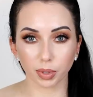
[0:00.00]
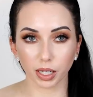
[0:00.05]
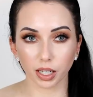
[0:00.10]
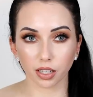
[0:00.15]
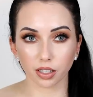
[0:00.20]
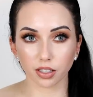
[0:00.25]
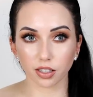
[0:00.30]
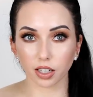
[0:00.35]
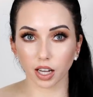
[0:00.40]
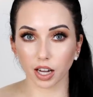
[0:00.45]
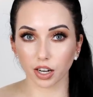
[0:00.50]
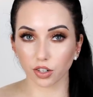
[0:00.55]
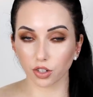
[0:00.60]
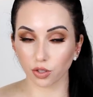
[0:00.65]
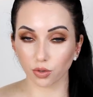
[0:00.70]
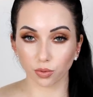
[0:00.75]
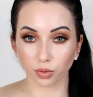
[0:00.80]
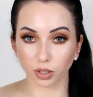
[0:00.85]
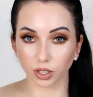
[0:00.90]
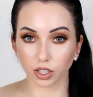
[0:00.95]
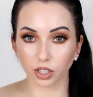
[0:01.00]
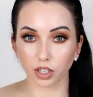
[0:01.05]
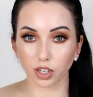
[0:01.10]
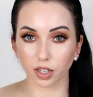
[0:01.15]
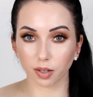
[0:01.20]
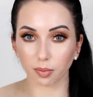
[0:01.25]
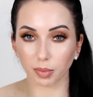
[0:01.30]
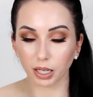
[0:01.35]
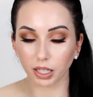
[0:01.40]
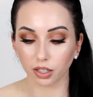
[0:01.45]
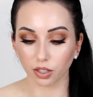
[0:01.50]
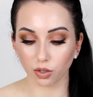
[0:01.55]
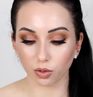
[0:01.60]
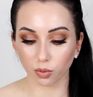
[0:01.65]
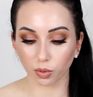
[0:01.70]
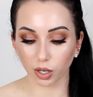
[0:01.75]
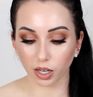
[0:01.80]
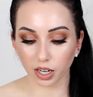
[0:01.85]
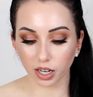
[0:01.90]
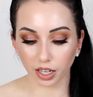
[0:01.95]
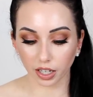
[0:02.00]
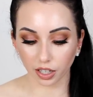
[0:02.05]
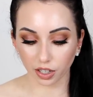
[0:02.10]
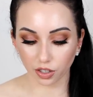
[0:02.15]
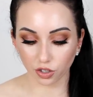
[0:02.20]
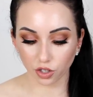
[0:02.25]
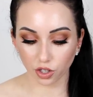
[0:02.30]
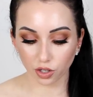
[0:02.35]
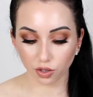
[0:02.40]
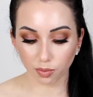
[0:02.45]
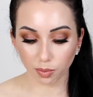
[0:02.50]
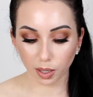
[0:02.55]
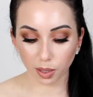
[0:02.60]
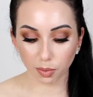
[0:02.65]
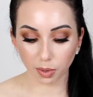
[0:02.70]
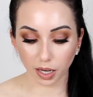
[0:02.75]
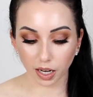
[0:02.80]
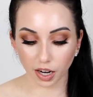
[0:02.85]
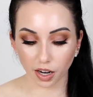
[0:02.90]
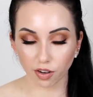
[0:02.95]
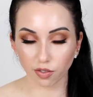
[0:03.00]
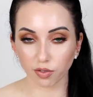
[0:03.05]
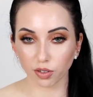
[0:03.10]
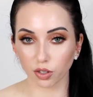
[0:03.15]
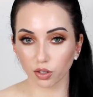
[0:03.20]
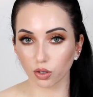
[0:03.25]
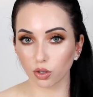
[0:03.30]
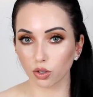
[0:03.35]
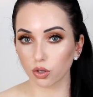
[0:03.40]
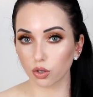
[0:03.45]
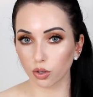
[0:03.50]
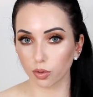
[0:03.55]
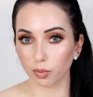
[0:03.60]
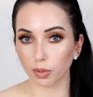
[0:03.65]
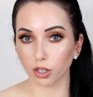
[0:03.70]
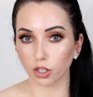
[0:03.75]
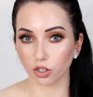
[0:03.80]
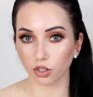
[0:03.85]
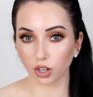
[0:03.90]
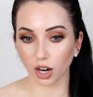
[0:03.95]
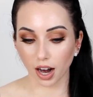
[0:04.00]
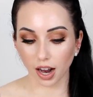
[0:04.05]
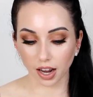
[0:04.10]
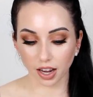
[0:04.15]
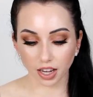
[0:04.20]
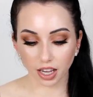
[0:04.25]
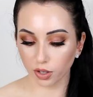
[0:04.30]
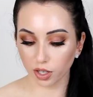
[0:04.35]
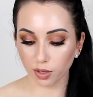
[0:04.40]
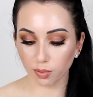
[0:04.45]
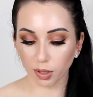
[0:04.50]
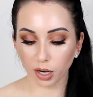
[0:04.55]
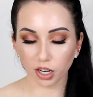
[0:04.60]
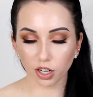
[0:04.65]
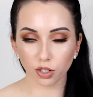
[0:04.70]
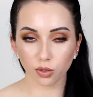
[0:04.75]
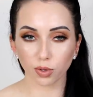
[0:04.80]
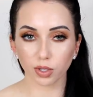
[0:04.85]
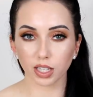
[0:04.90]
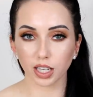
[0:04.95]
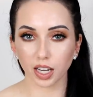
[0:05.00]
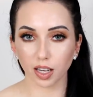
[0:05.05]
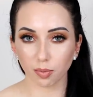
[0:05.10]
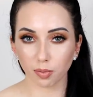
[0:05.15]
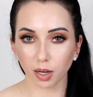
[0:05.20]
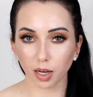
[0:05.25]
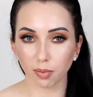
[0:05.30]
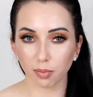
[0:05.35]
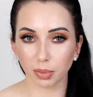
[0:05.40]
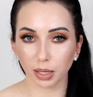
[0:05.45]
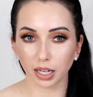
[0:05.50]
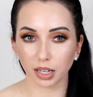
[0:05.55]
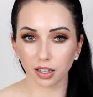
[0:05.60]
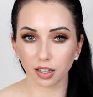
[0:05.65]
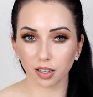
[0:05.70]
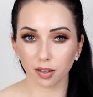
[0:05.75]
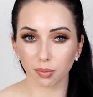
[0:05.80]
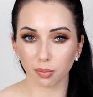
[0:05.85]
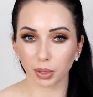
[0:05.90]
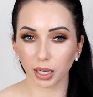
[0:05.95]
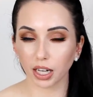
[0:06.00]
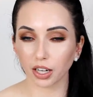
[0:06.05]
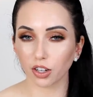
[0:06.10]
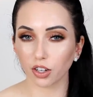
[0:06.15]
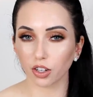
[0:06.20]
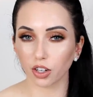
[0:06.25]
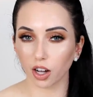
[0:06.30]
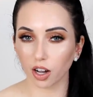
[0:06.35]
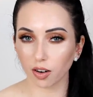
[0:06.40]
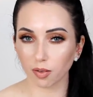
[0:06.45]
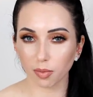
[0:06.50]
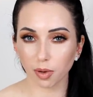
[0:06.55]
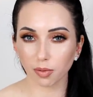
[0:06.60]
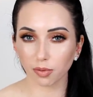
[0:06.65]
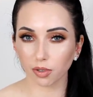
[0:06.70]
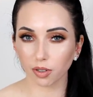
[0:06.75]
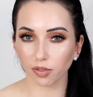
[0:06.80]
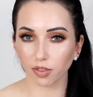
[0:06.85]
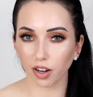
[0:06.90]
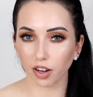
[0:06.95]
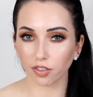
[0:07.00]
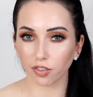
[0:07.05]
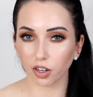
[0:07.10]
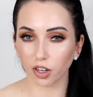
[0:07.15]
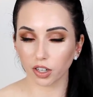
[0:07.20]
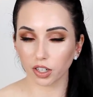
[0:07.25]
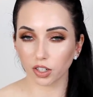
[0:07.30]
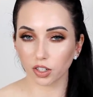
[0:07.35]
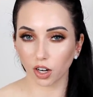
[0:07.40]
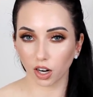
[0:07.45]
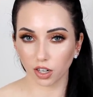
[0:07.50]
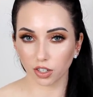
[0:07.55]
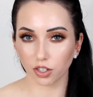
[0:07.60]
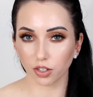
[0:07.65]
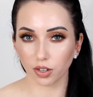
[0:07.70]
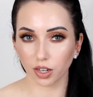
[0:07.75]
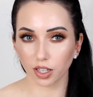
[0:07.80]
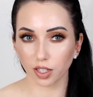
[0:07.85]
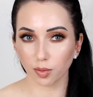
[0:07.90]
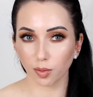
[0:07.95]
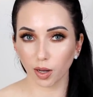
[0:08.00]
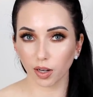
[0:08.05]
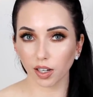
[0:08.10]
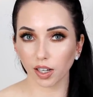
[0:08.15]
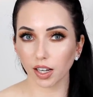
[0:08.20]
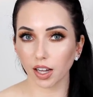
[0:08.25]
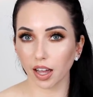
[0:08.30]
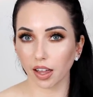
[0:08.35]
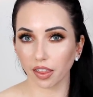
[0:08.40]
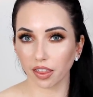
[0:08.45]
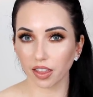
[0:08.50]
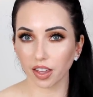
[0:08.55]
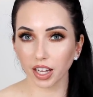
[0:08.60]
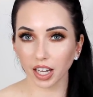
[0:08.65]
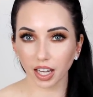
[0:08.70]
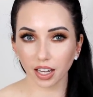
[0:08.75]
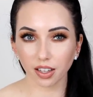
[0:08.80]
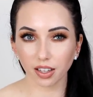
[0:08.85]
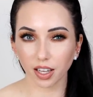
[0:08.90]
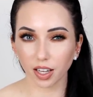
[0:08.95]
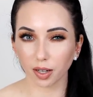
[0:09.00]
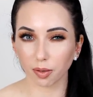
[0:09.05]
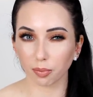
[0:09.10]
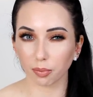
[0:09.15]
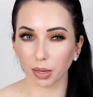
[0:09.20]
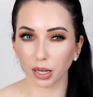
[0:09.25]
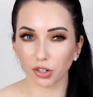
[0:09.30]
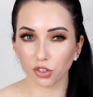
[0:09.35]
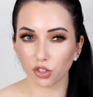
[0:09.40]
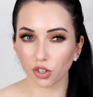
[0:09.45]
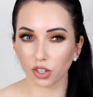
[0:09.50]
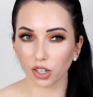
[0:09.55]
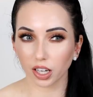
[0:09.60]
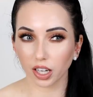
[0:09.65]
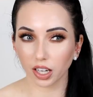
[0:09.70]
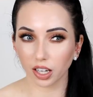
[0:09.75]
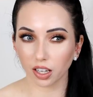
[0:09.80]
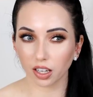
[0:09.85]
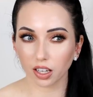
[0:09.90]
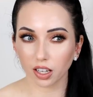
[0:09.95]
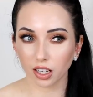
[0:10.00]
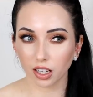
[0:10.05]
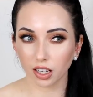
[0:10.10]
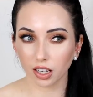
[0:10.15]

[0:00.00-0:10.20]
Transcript: because I just really couldn't make this work, and it just made my hair feel super dry. So this product was in my bin, but I could not remember if I've already talked to you guys about it. I think I like mentioned it